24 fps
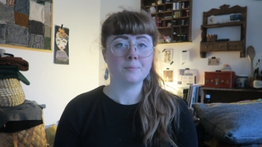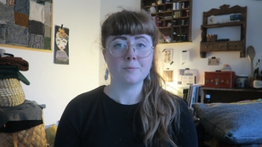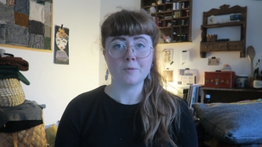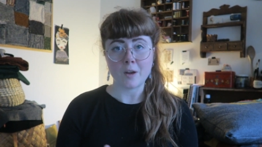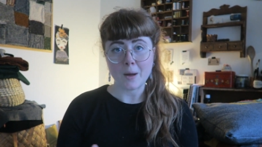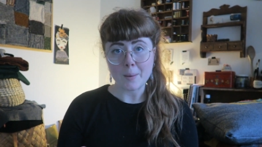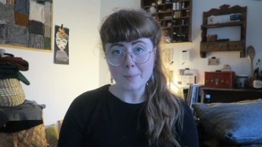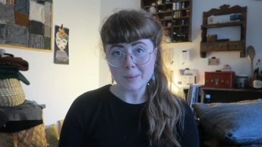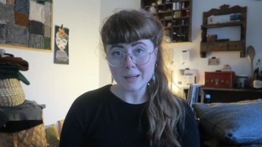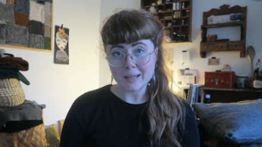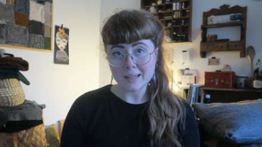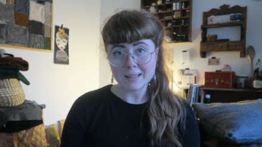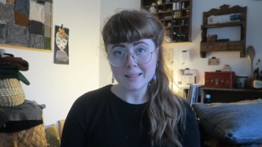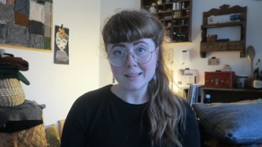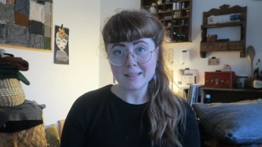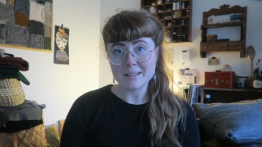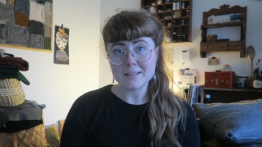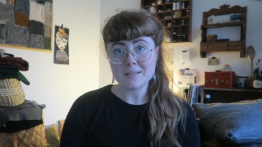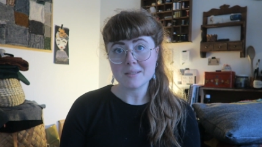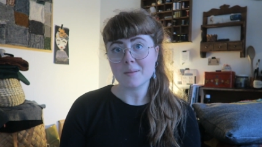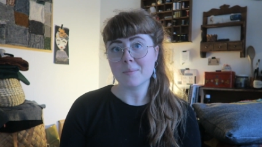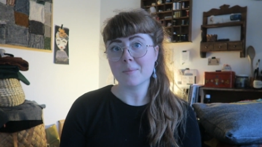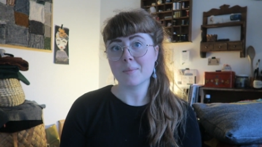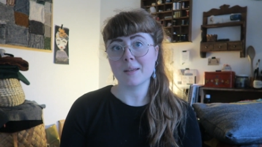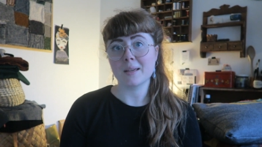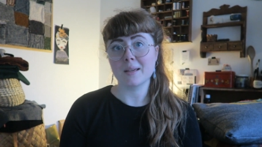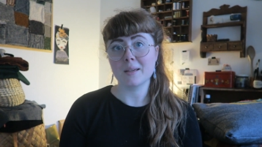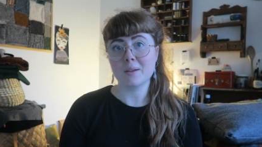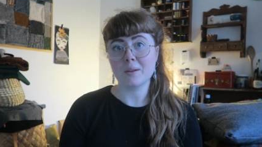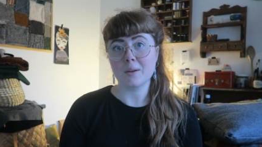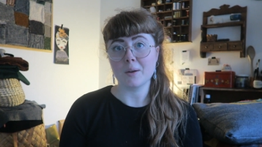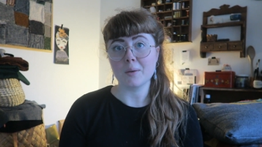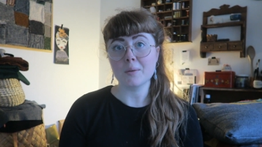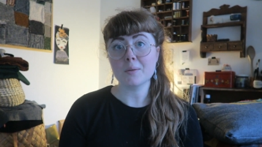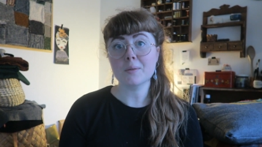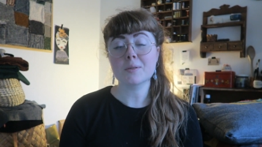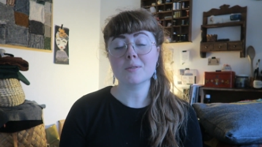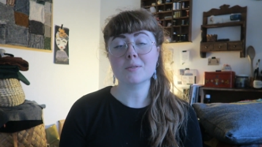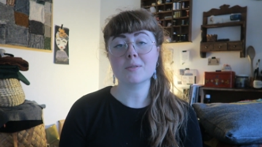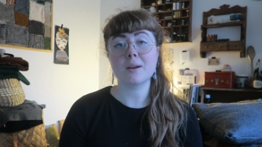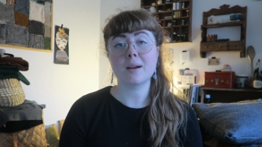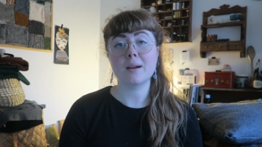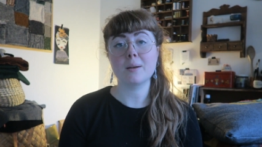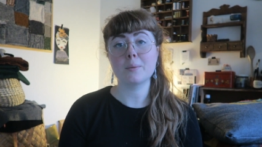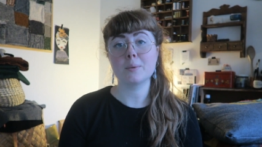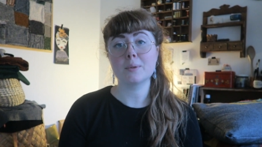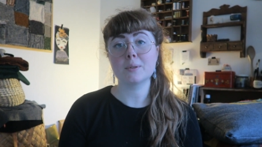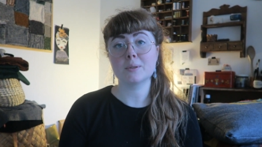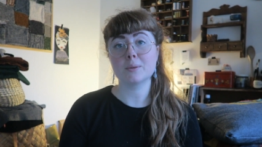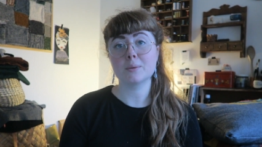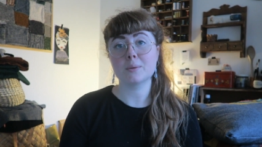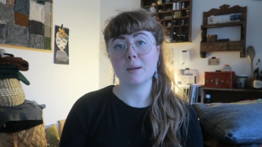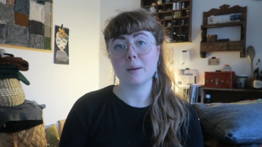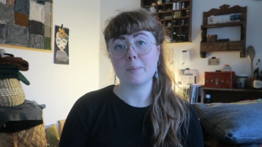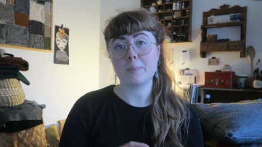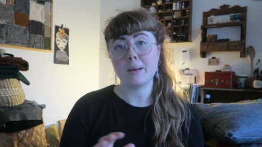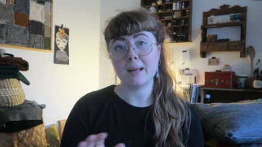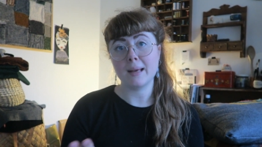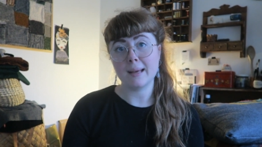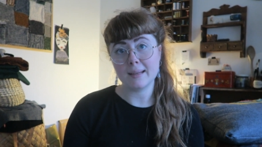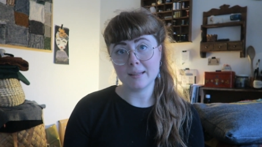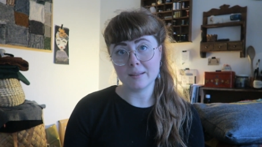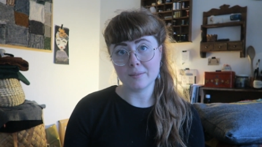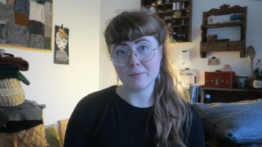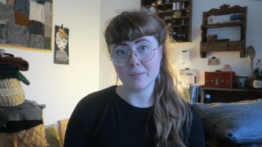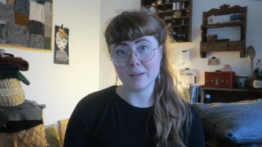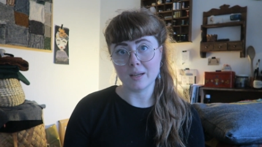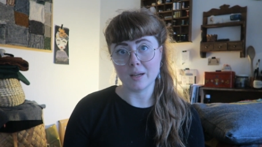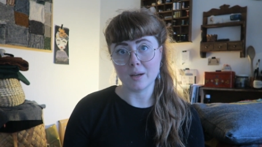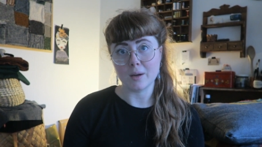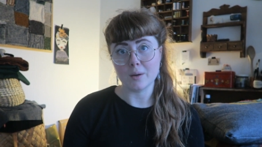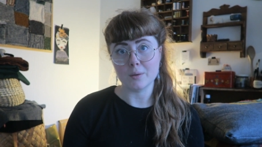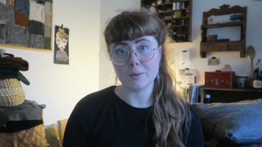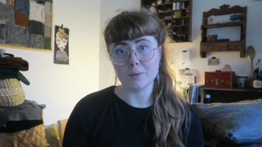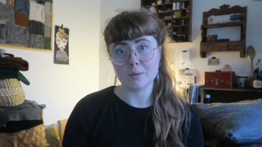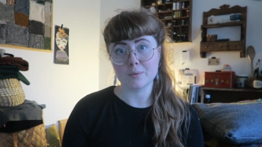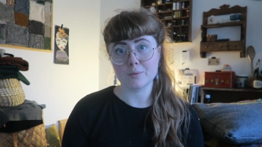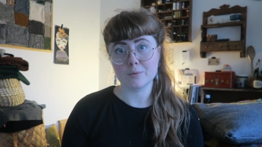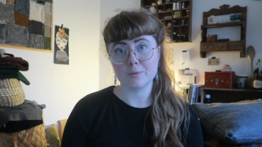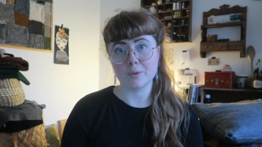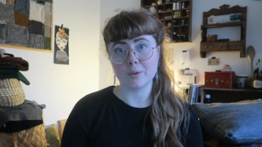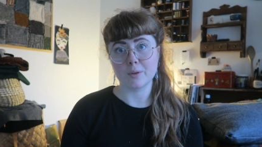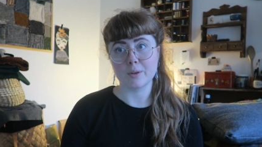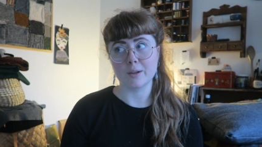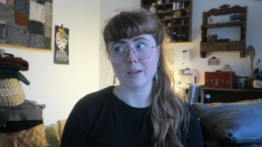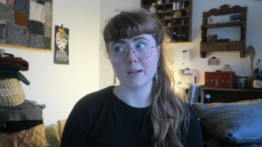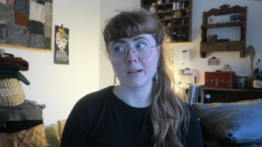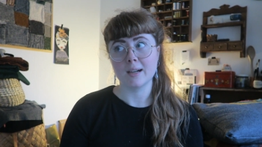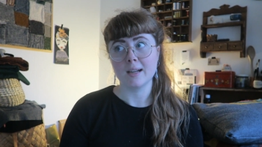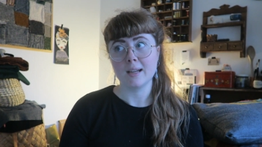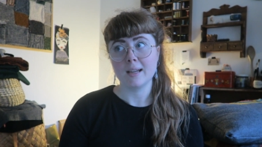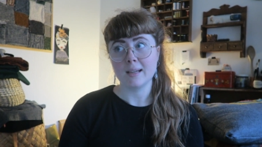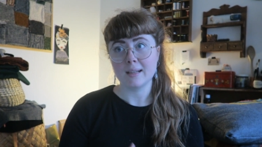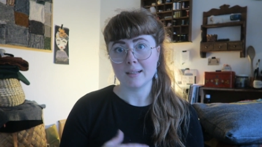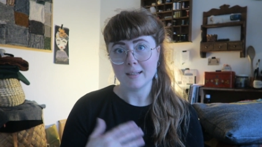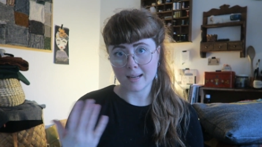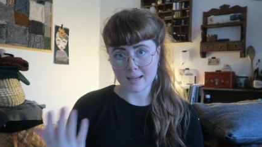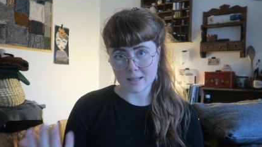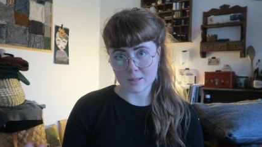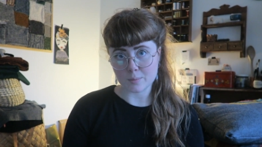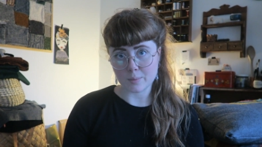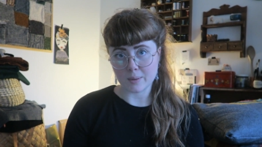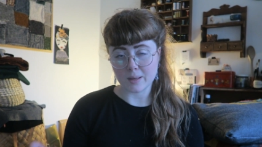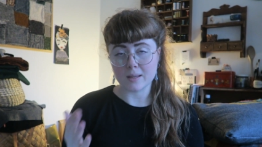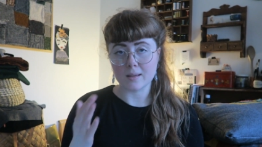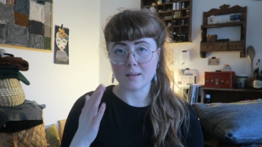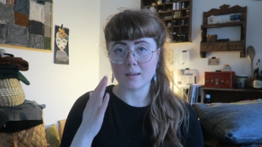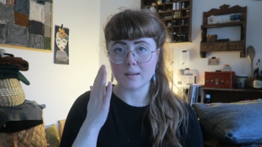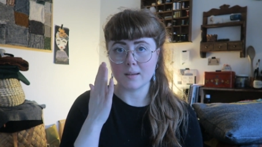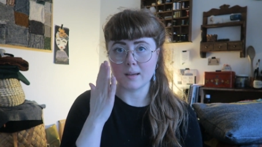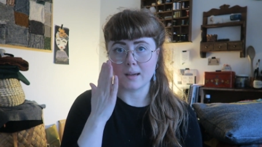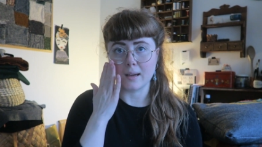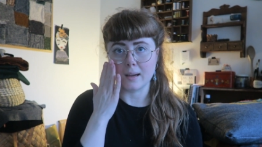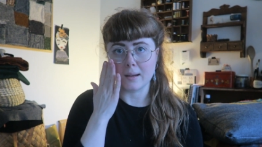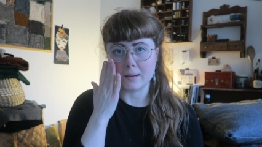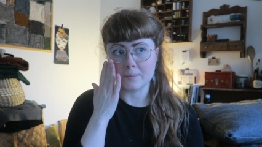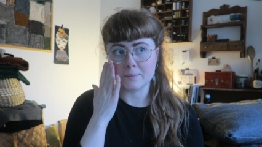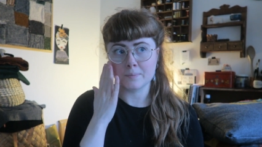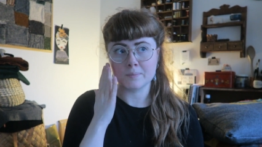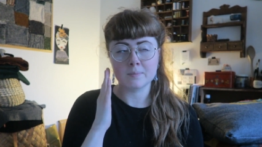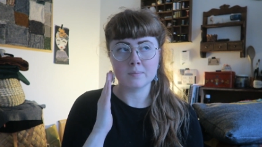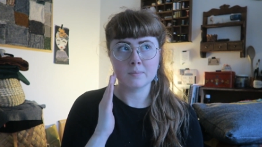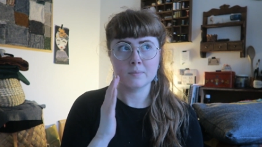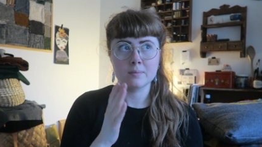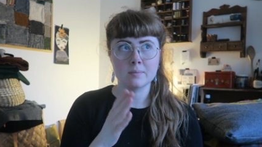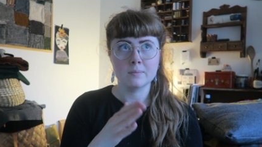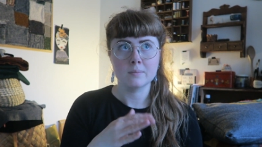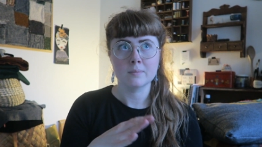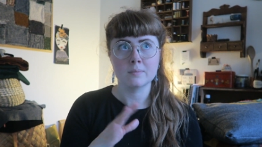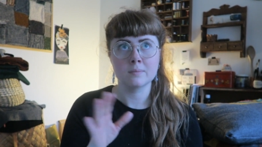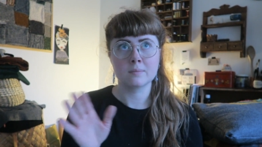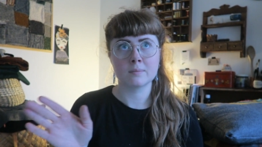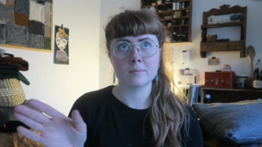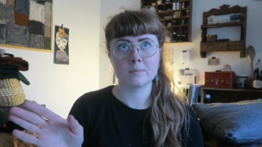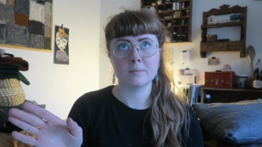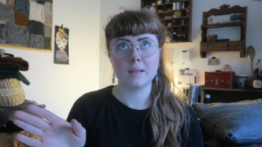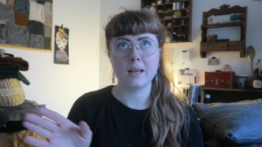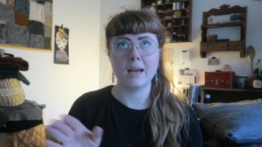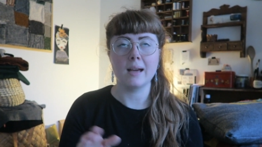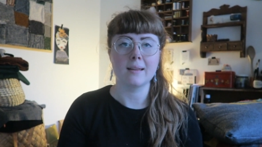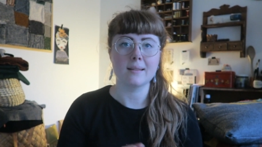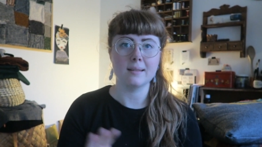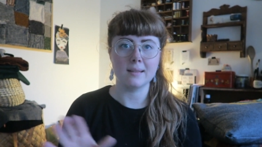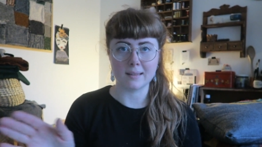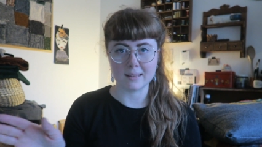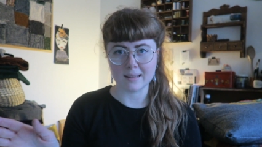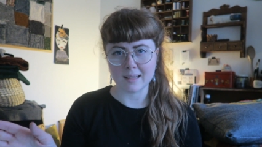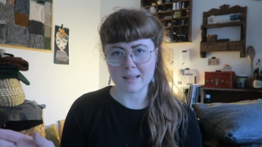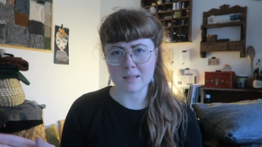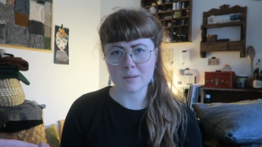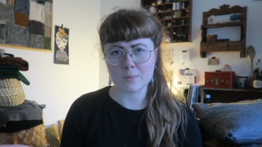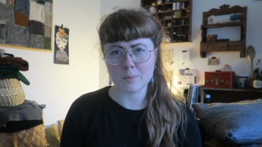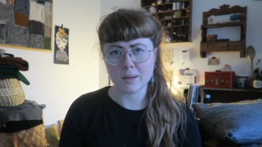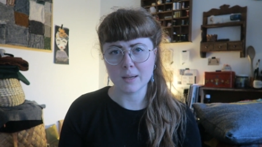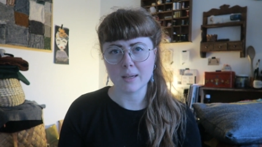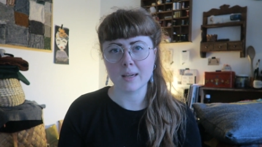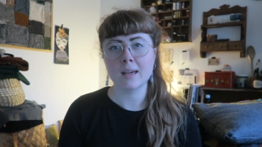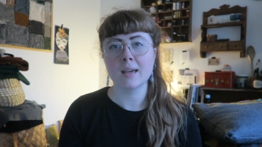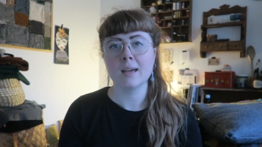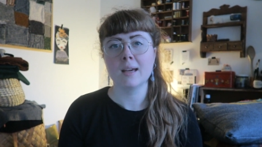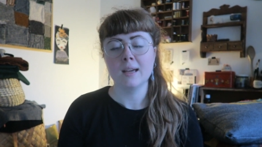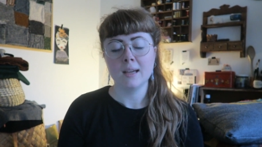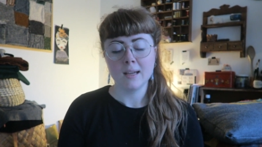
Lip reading: family needs something, you know. So I will do a planning video for next week. Yeah, I think next week.